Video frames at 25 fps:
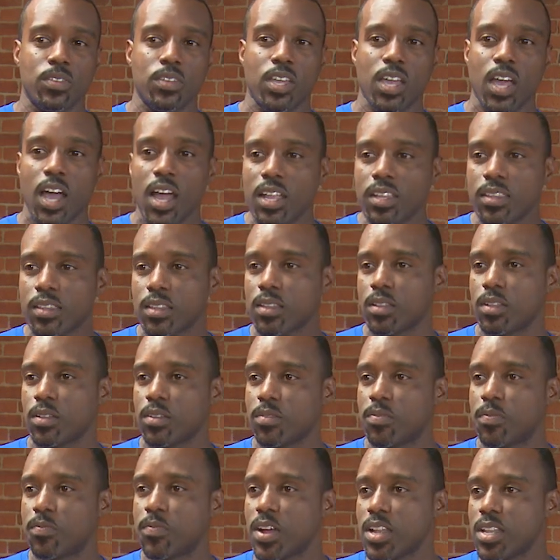cut
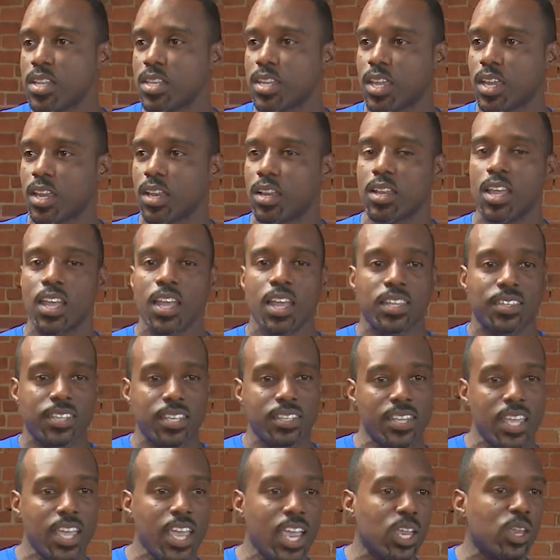funding,
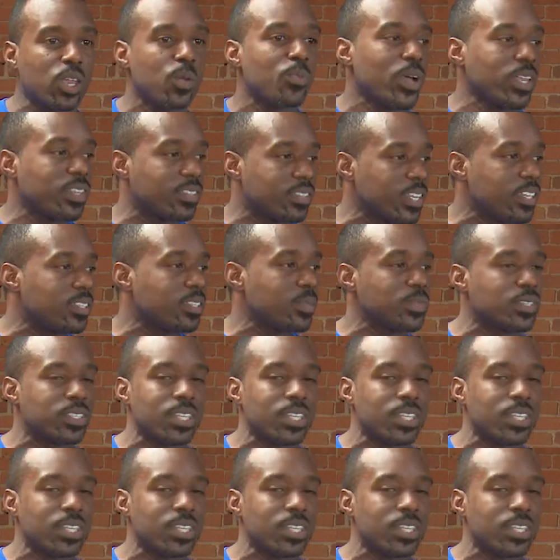today you might see some